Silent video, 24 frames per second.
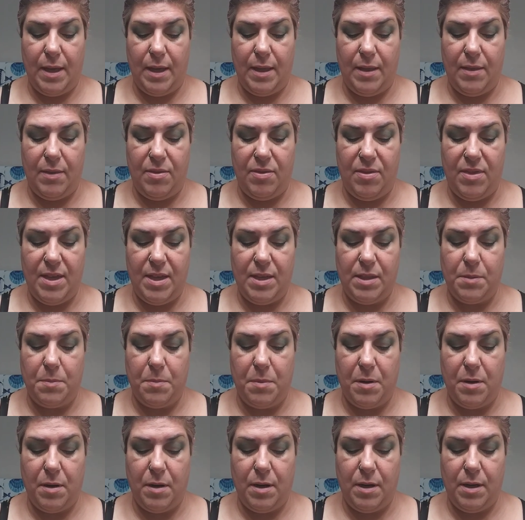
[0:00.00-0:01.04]
This
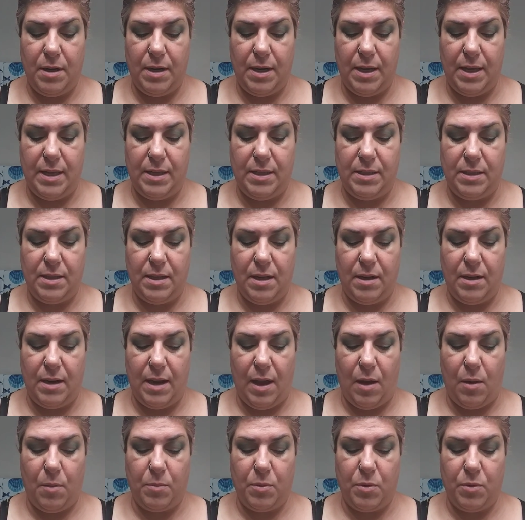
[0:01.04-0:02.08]
part is, and
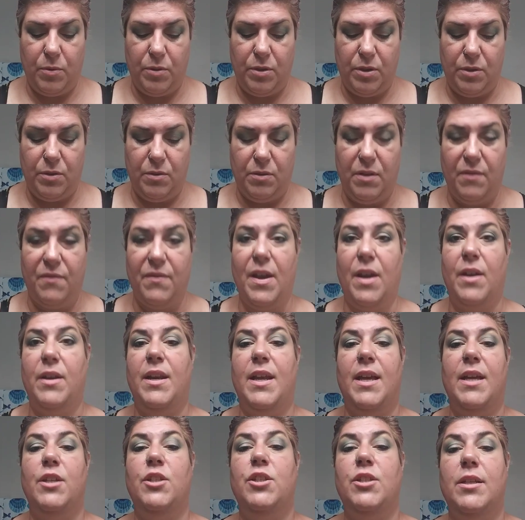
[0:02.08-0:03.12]
now I'm going to do the
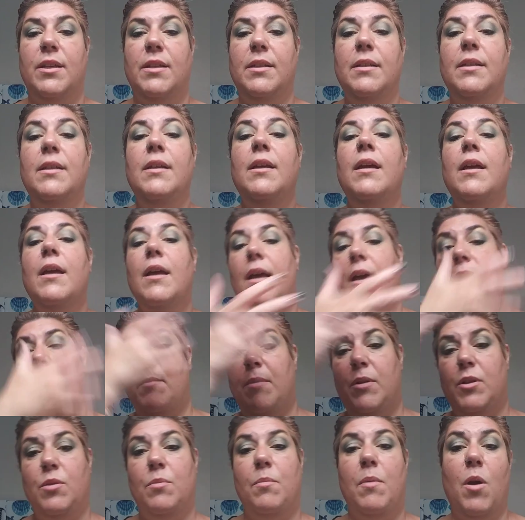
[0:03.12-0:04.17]
foundation. I'm
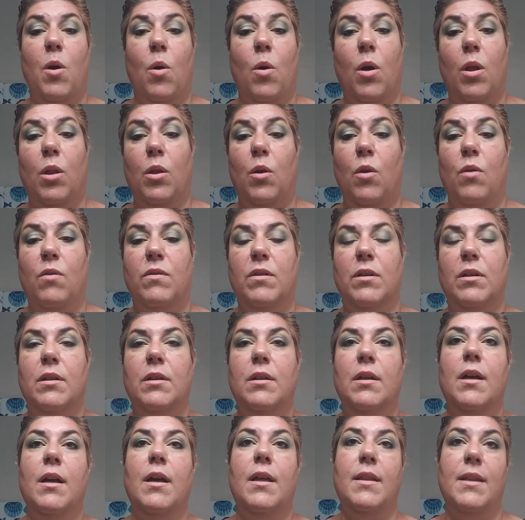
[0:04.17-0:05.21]
going to do my all
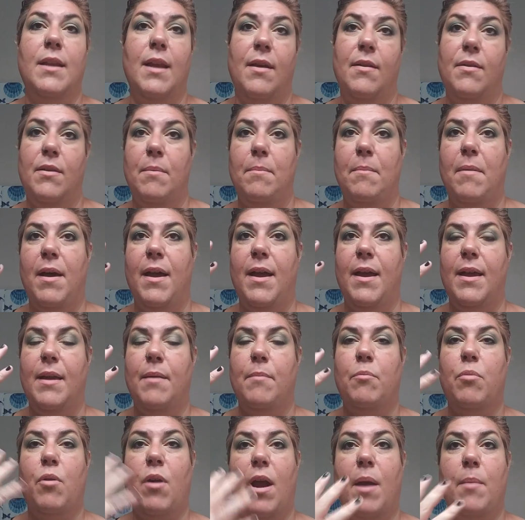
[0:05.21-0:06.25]
over now that my
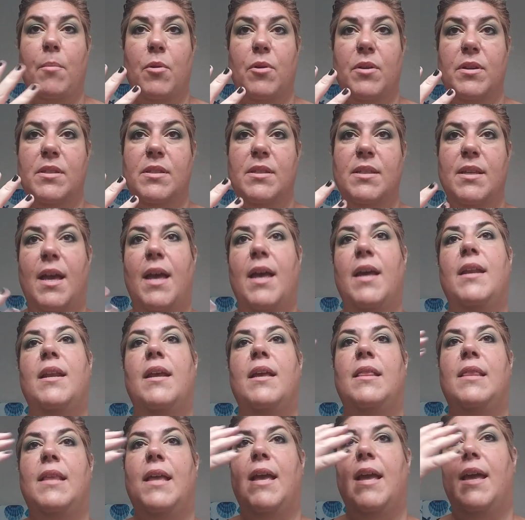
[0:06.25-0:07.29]
primer is set
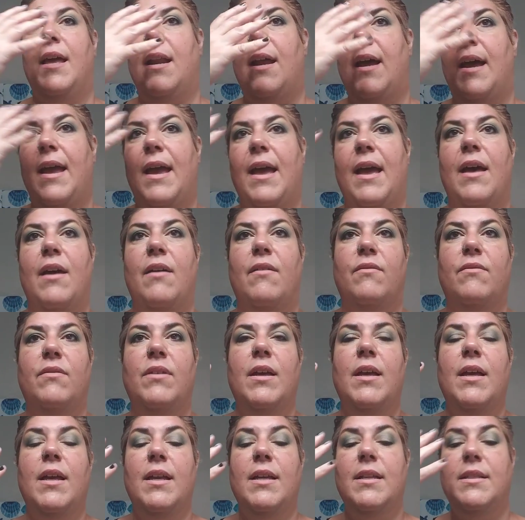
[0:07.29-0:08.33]
and that I have
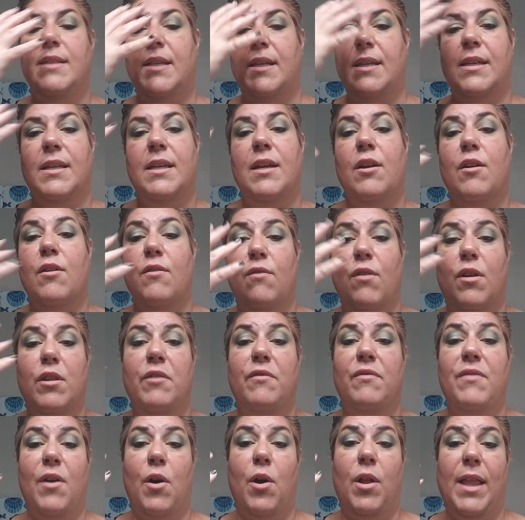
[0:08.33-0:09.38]
taken care of all the
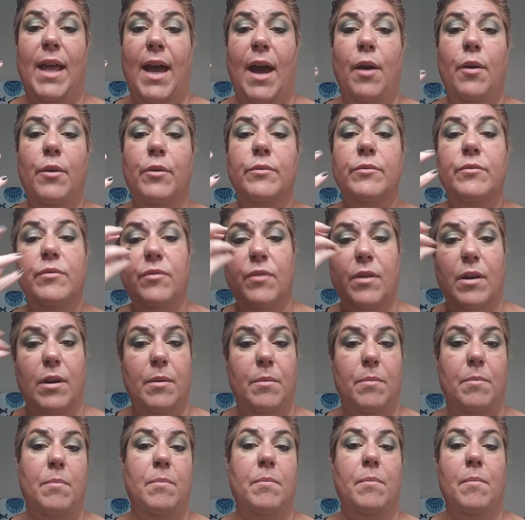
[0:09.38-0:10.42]
fallout
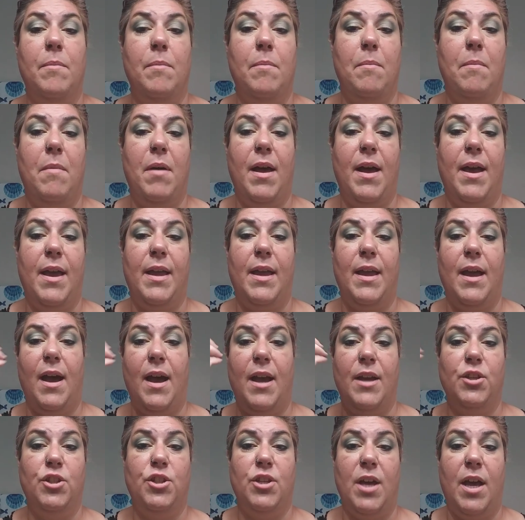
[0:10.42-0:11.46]
from my
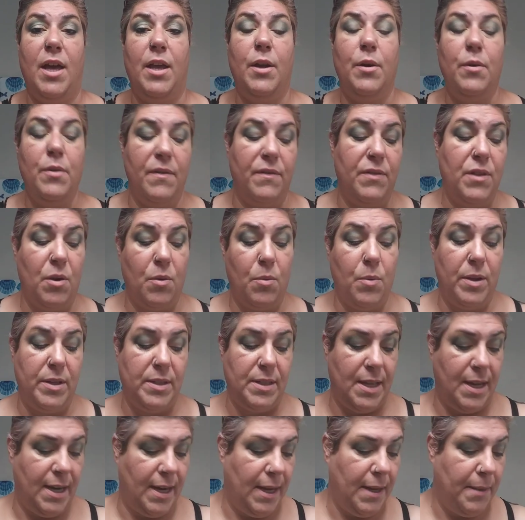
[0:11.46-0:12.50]
eyeshadow, if there was
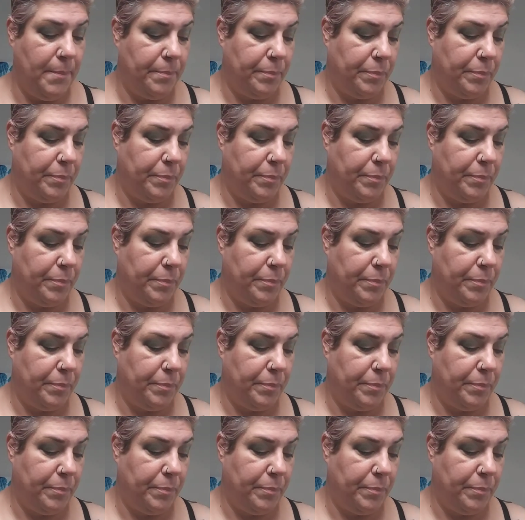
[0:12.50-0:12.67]
any.